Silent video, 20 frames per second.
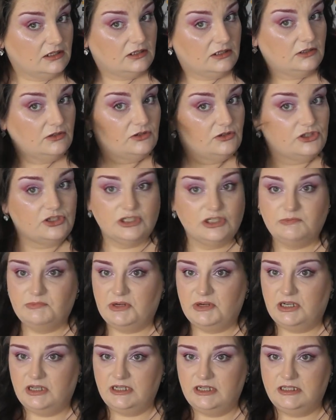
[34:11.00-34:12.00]
Not just
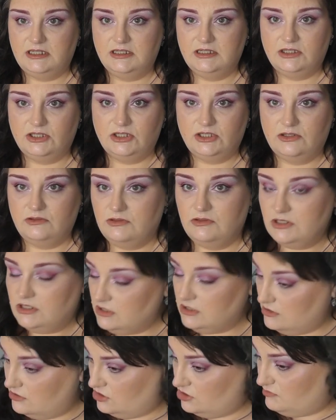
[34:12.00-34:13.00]
blinding to the
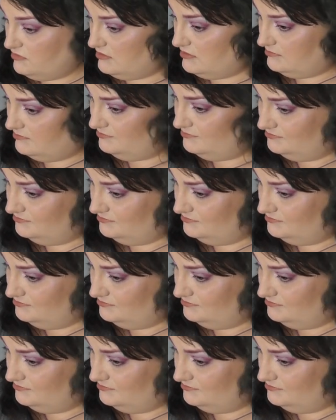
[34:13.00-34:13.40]
golds, but